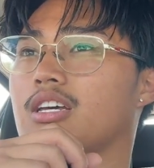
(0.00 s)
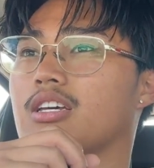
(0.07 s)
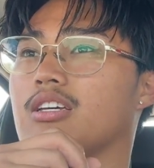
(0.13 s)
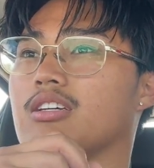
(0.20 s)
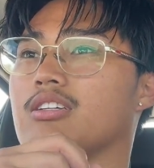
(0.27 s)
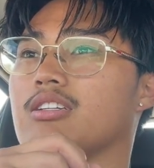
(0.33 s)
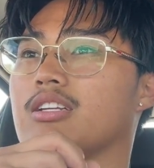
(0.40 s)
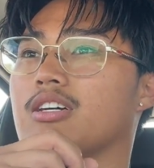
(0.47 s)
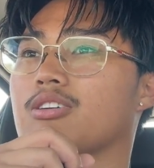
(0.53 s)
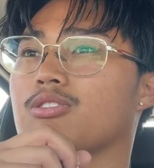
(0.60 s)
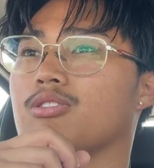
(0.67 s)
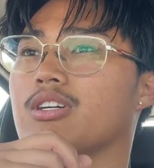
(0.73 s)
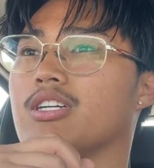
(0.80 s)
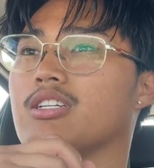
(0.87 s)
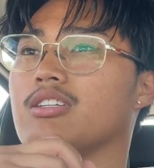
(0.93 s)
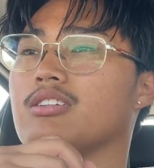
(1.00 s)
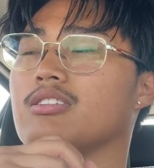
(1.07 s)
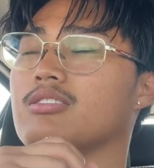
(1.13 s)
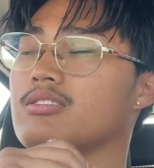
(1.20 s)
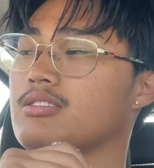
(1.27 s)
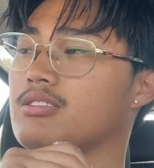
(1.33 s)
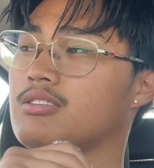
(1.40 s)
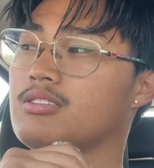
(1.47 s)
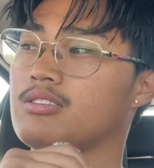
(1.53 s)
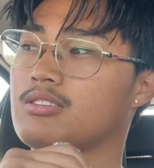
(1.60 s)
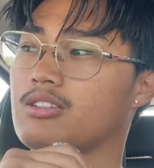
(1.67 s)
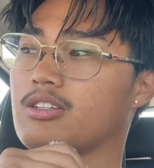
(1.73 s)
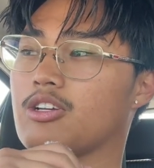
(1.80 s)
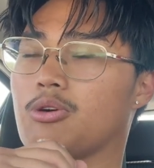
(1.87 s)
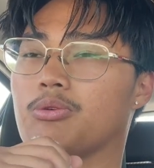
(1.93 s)
And now, granted,
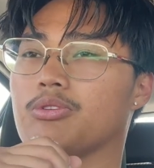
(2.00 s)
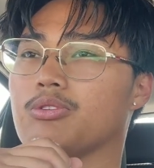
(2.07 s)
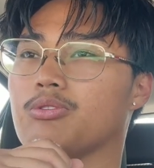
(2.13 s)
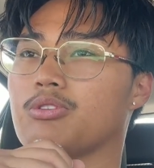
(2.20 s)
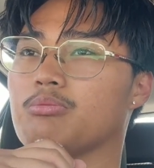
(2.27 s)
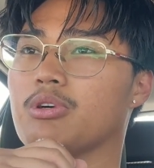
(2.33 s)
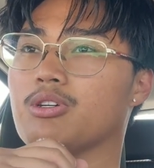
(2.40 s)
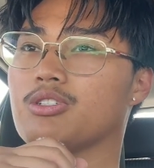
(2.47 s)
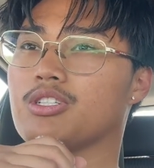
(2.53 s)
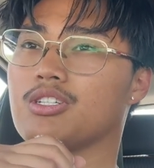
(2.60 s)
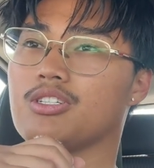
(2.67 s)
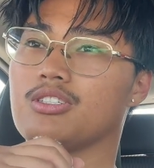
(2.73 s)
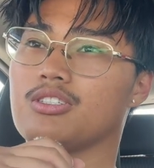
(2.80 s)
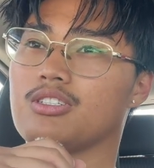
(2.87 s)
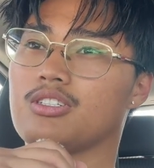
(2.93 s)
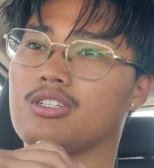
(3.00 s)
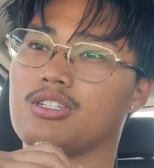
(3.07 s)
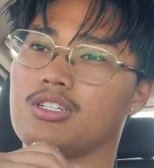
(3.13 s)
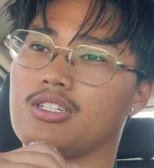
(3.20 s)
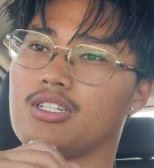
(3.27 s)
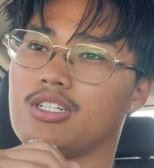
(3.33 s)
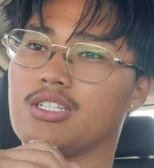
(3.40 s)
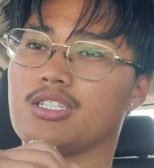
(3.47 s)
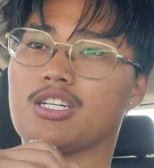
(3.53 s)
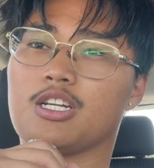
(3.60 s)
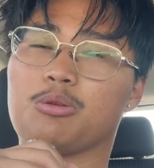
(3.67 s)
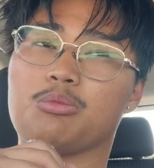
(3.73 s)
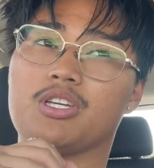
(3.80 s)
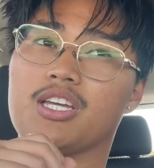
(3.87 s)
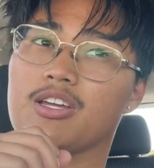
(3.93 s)
going through the motions is
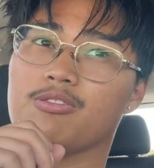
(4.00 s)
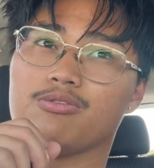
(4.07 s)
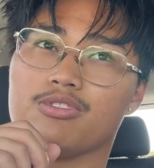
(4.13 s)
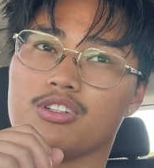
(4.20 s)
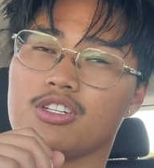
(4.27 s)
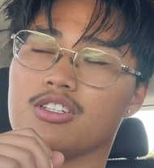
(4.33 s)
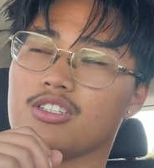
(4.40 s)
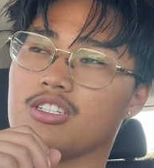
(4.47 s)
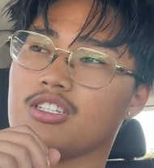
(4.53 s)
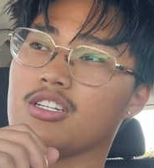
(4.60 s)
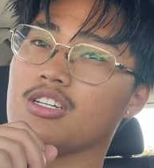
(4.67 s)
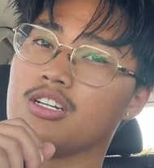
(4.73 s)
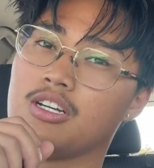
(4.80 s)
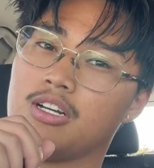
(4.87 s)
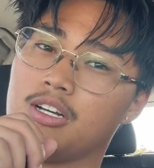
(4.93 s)
gonna be infinitely